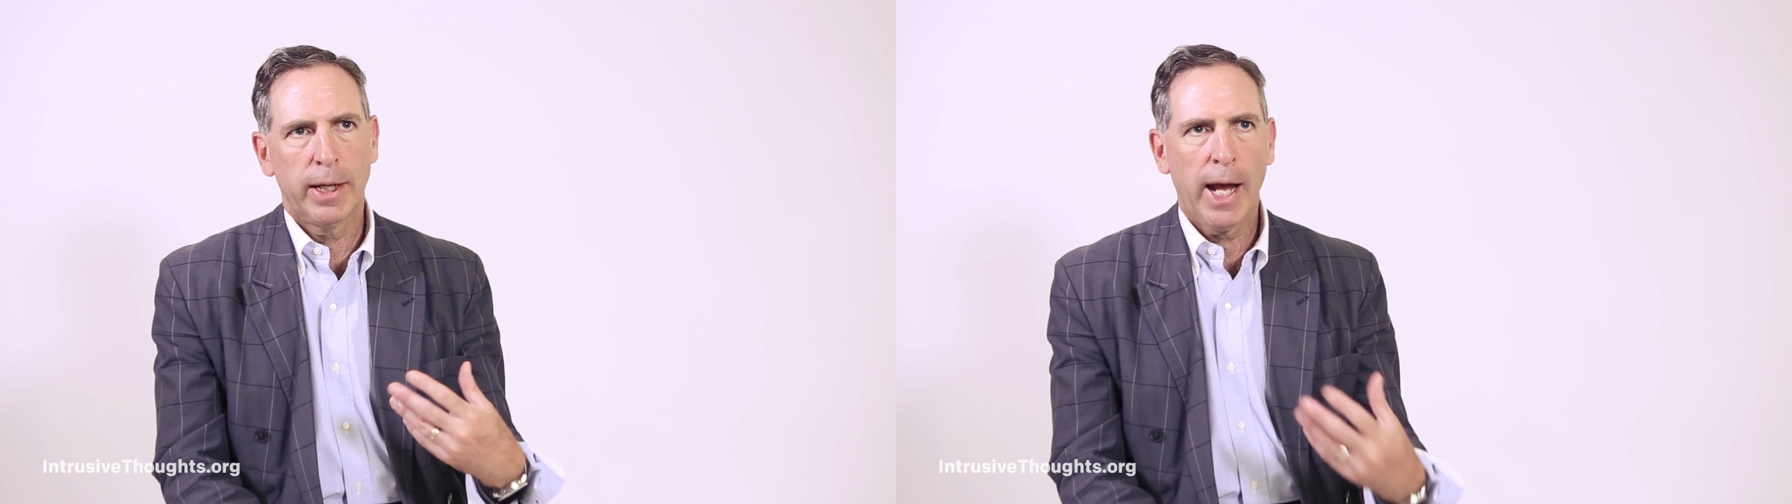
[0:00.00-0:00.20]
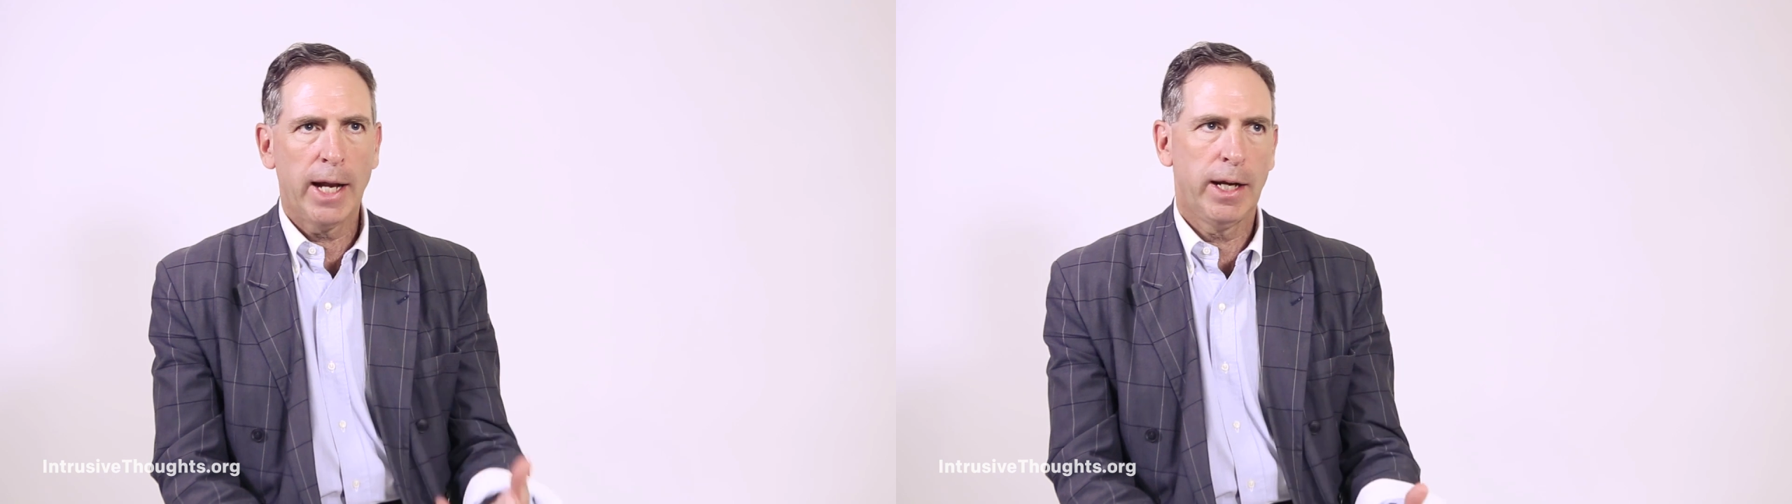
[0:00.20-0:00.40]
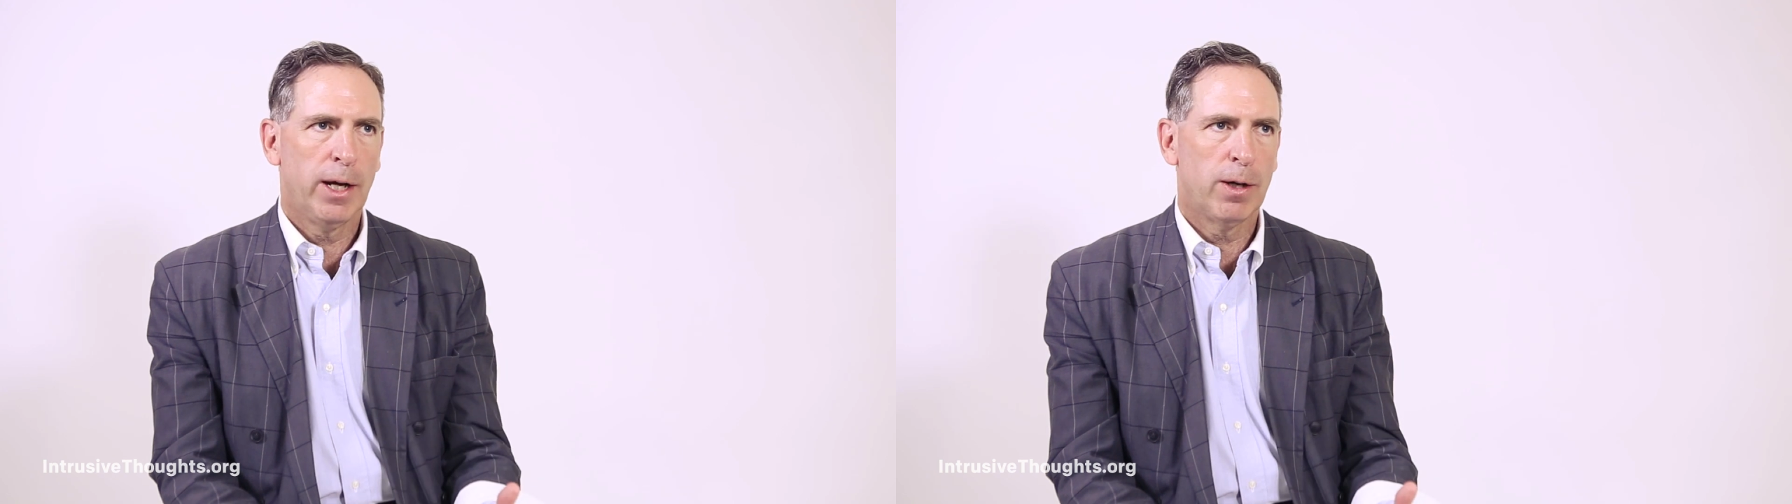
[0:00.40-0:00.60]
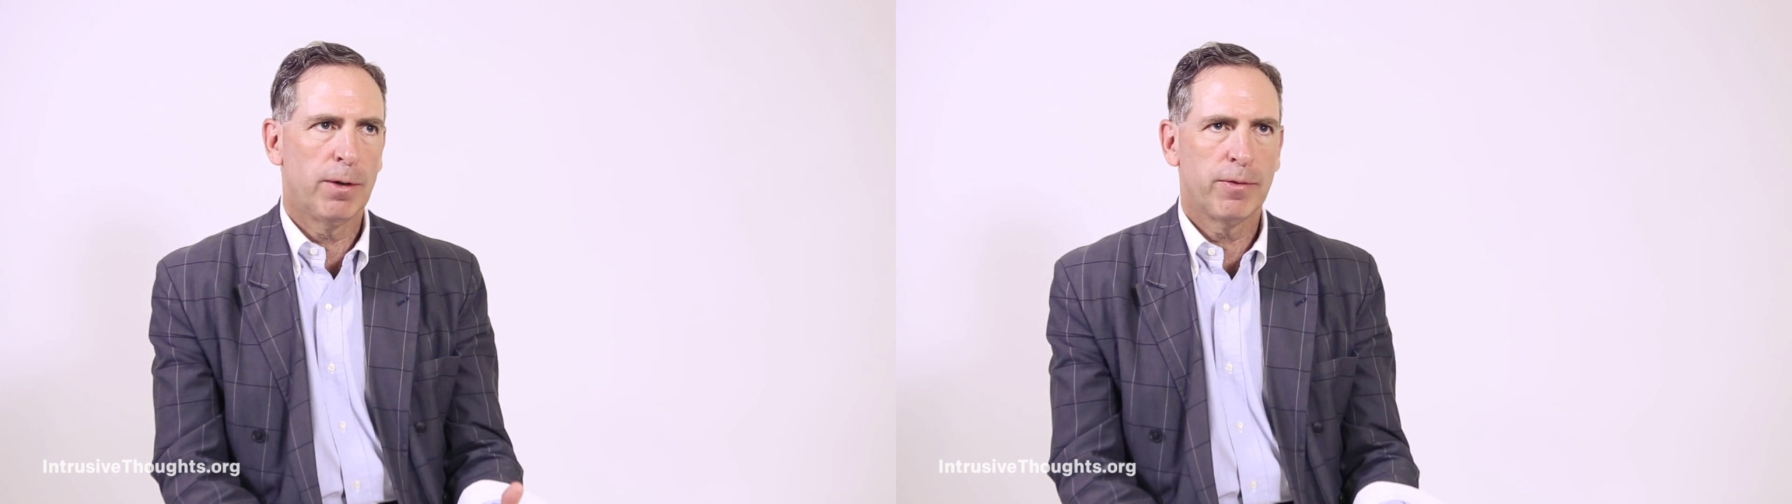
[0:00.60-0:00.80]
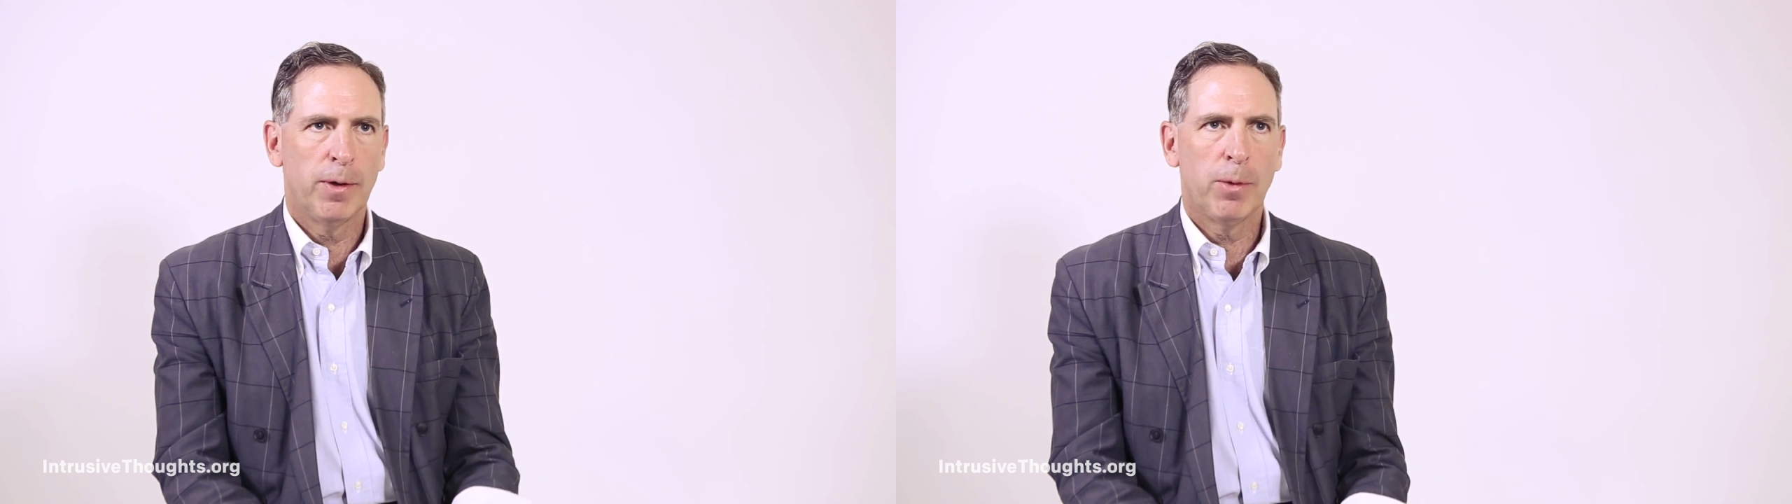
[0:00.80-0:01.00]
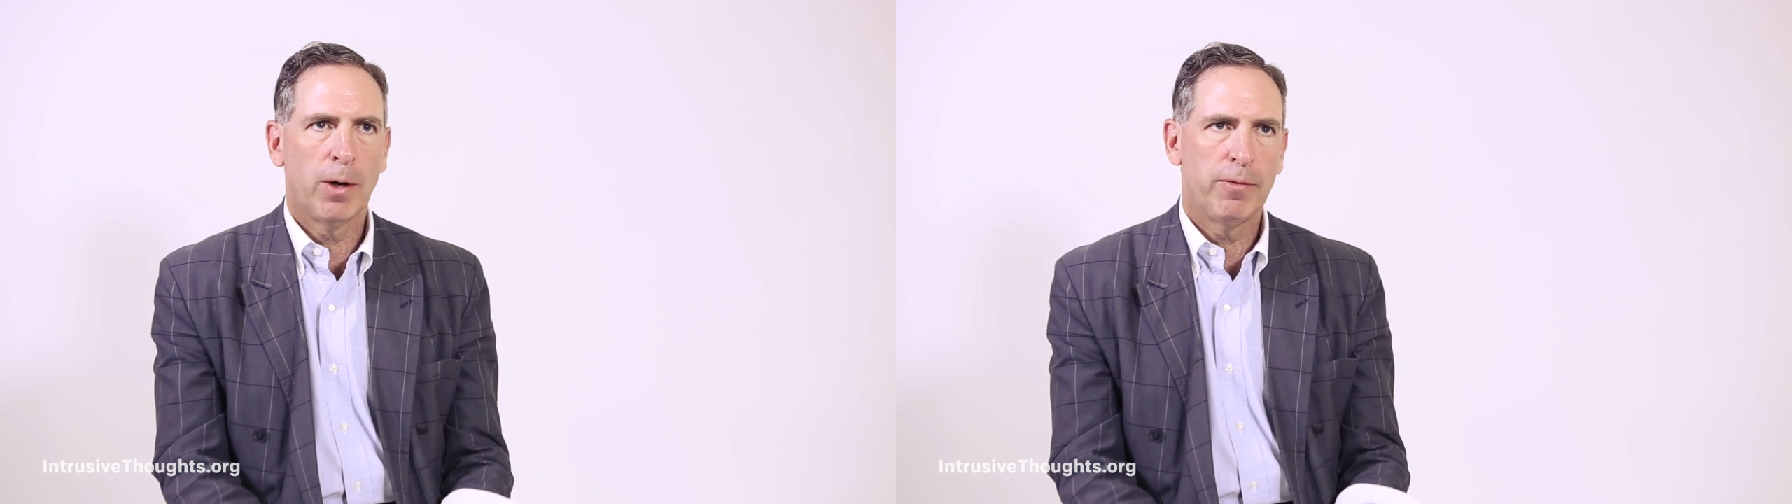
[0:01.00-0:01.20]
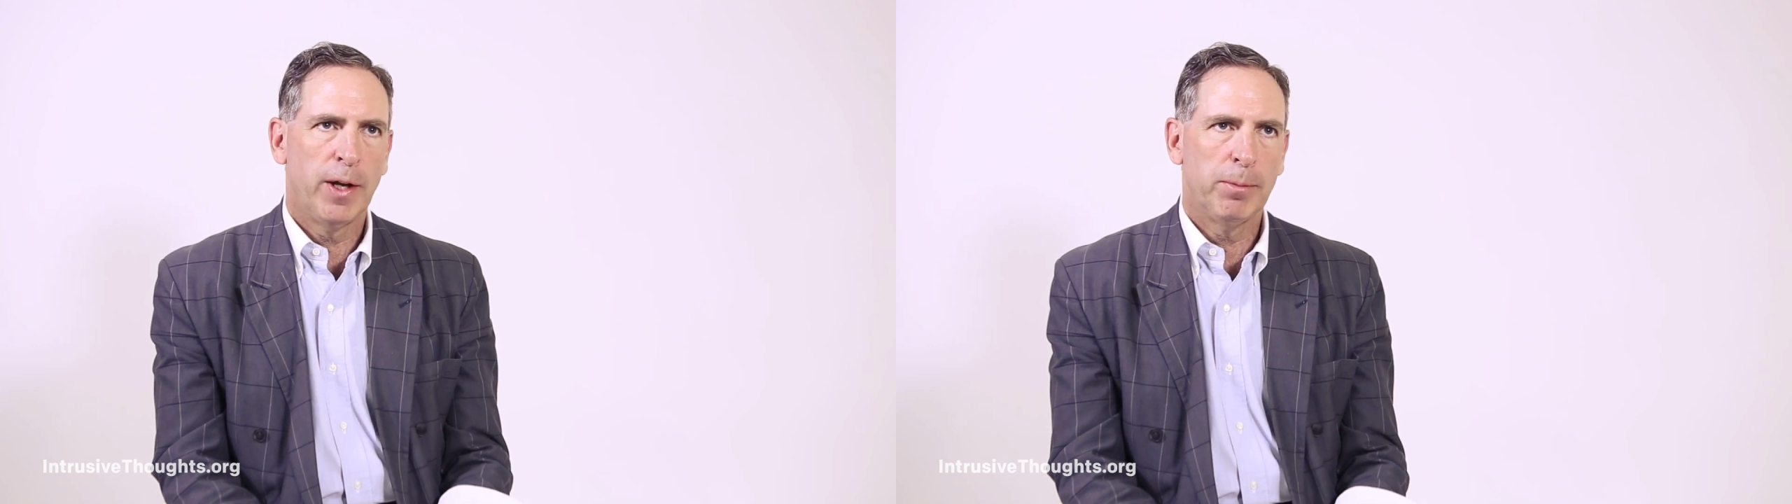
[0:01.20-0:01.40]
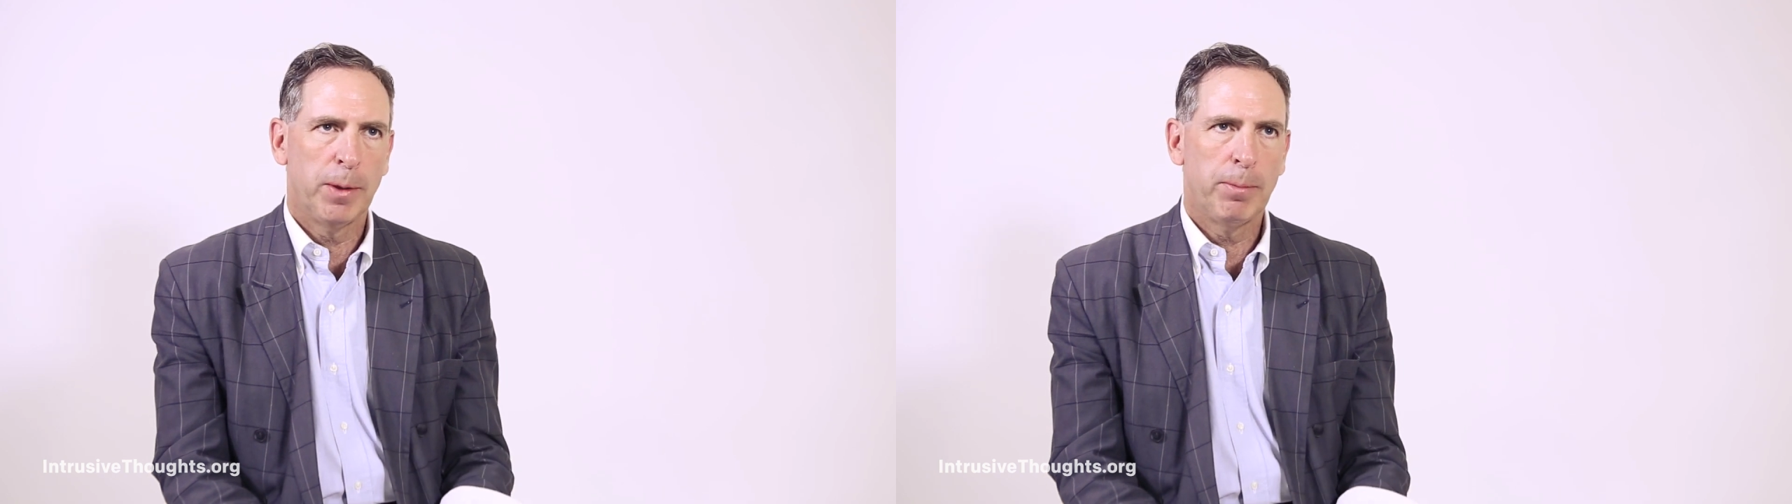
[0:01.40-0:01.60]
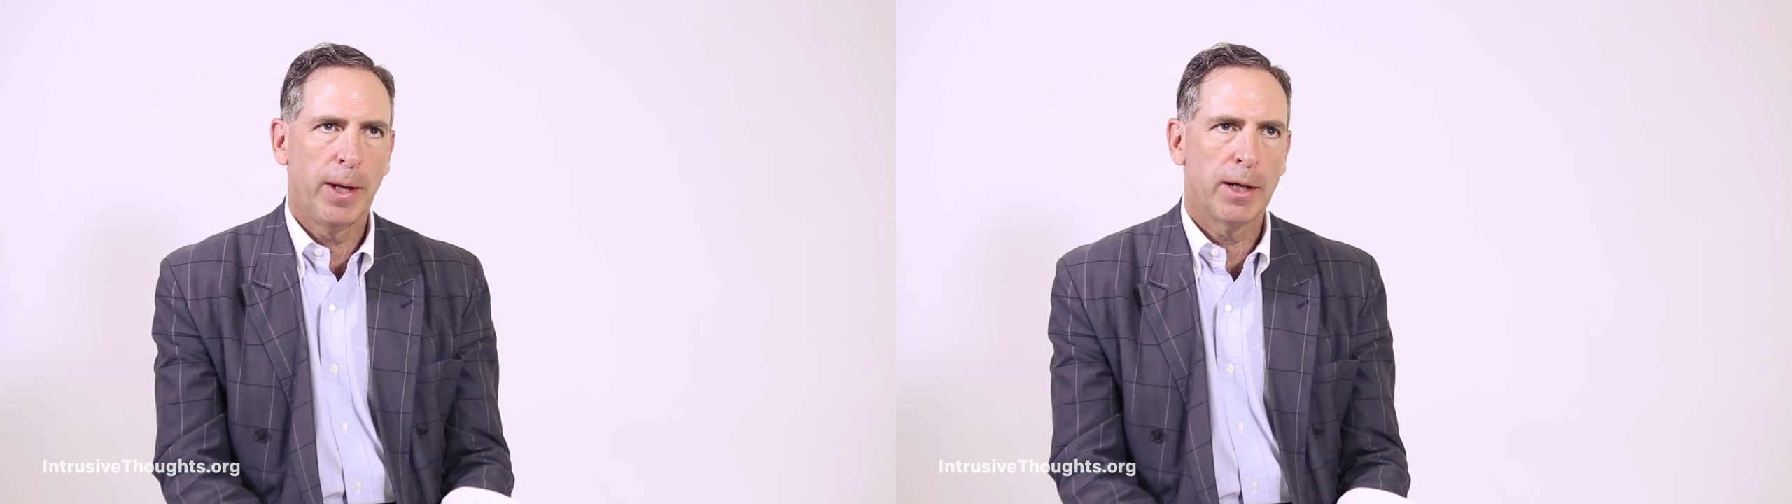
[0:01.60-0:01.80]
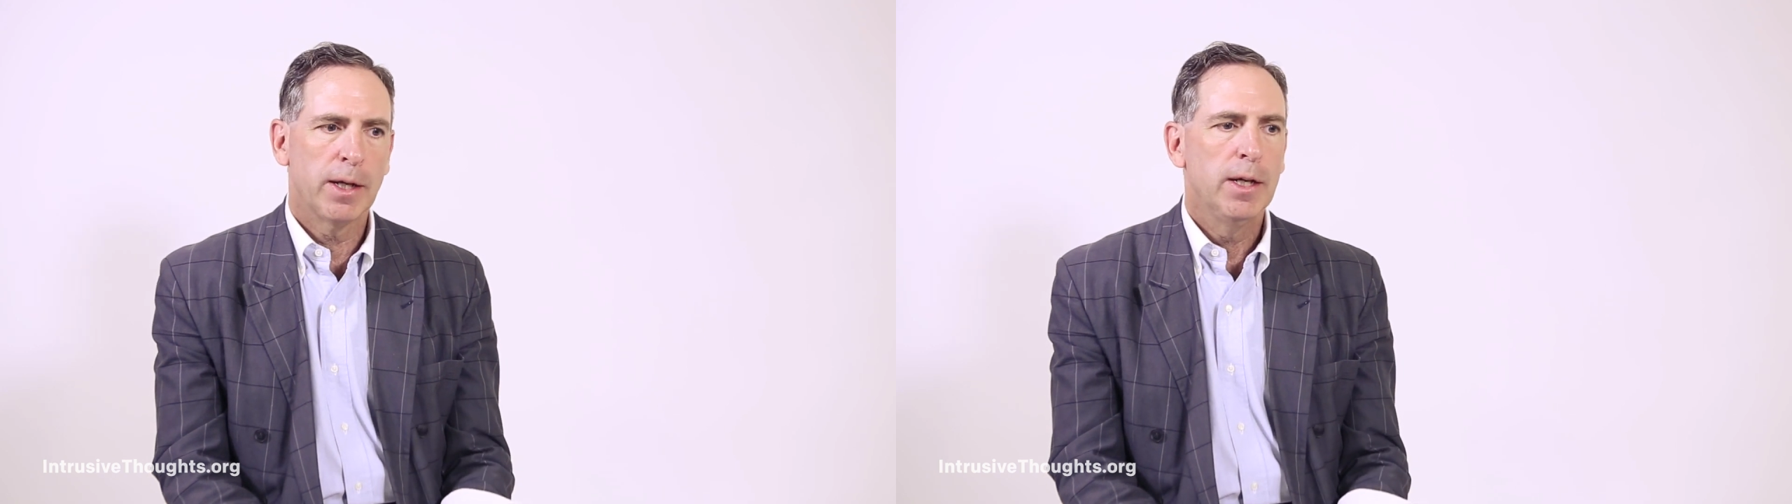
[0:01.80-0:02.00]
cat hair from our family
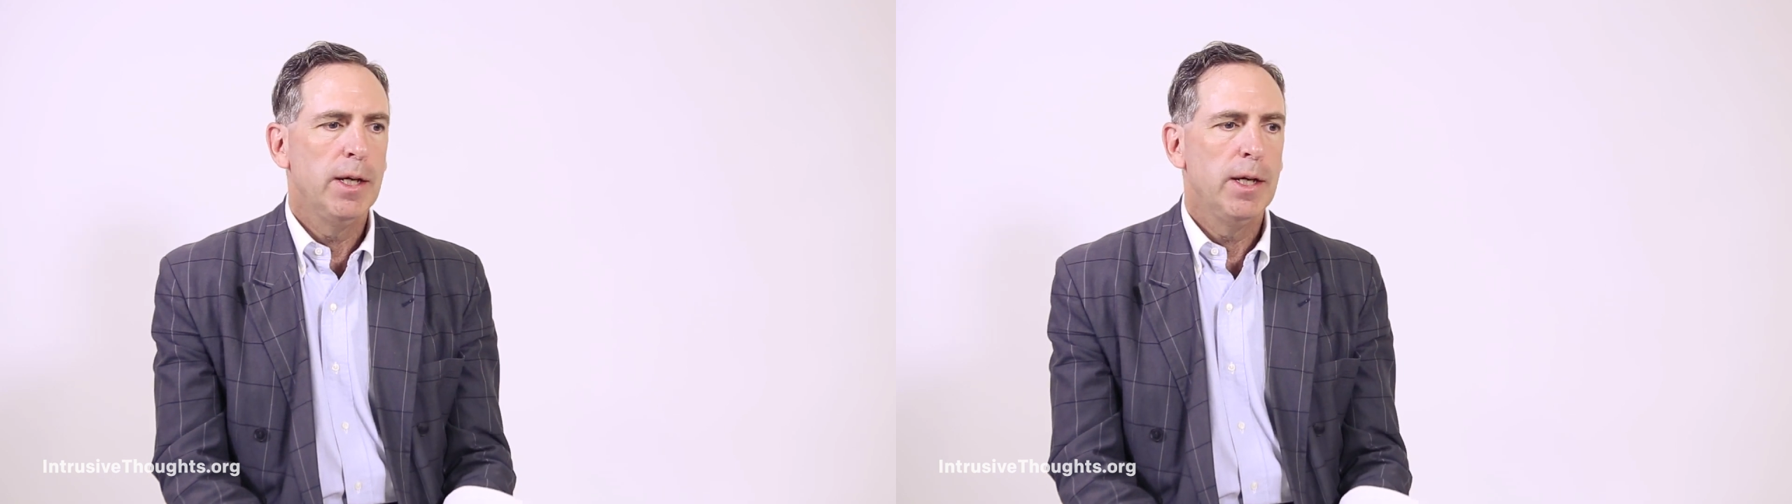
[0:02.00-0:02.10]
pet,